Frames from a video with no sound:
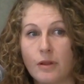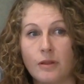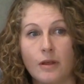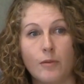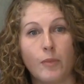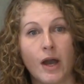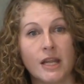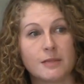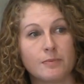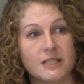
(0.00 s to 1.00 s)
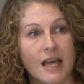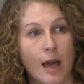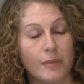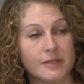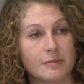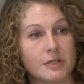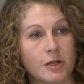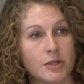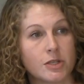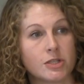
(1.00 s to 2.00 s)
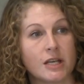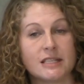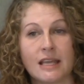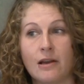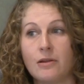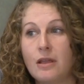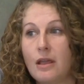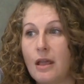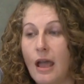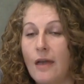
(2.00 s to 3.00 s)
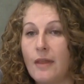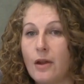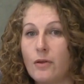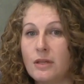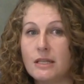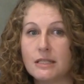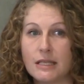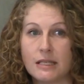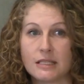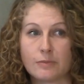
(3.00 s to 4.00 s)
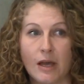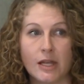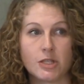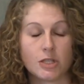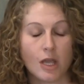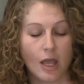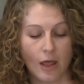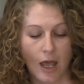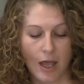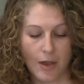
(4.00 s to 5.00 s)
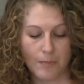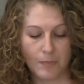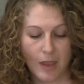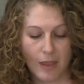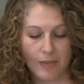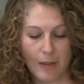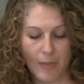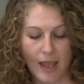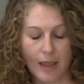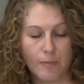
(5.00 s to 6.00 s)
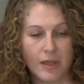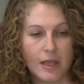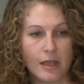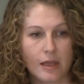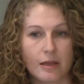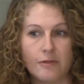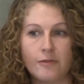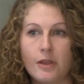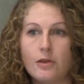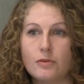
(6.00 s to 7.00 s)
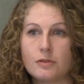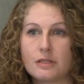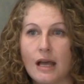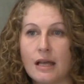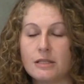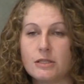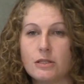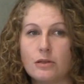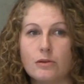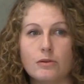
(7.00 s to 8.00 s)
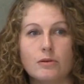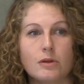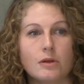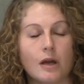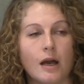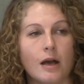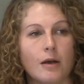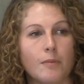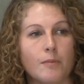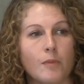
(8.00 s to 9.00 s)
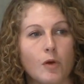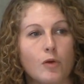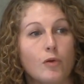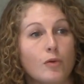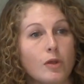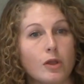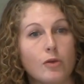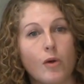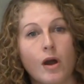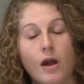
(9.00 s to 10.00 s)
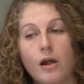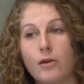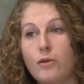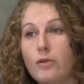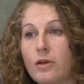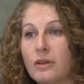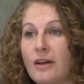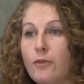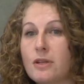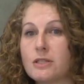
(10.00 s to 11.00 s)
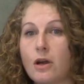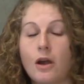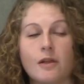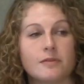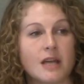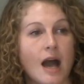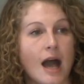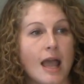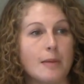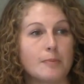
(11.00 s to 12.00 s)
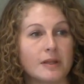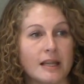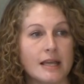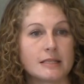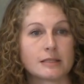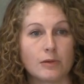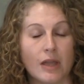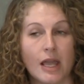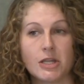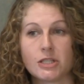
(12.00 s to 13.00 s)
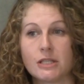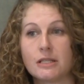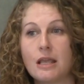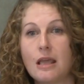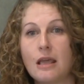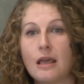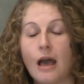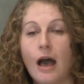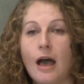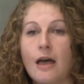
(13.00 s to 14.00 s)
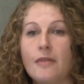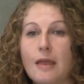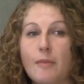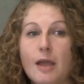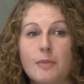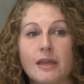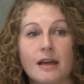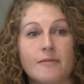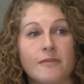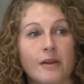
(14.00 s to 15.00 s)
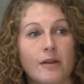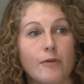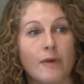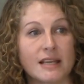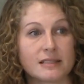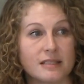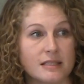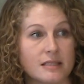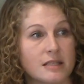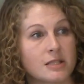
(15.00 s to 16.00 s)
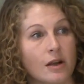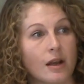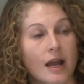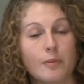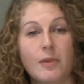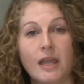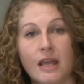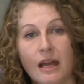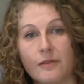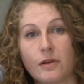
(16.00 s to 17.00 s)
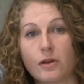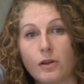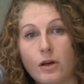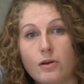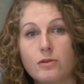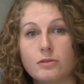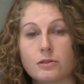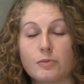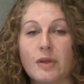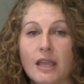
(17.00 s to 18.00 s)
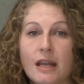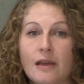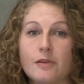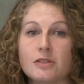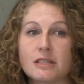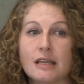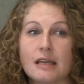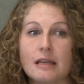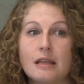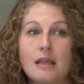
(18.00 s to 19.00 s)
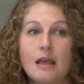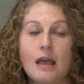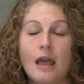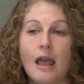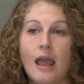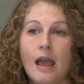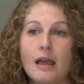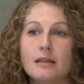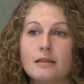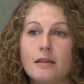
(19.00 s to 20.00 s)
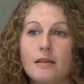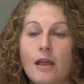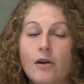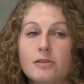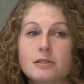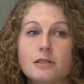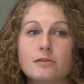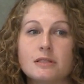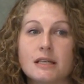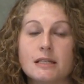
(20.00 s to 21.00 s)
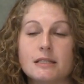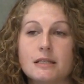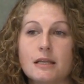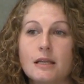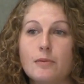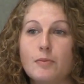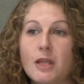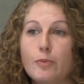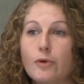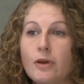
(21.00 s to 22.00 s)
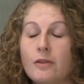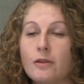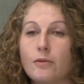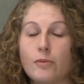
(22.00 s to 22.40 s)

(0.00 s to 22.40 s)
The body metabolism starts to shut down and they don't need to eat as much. They might be confused as to who you are, who their loved ones are, time, place, location. They might become very restless and start kind of picking at their clothes or picking at their skin. And they also tend to see people in the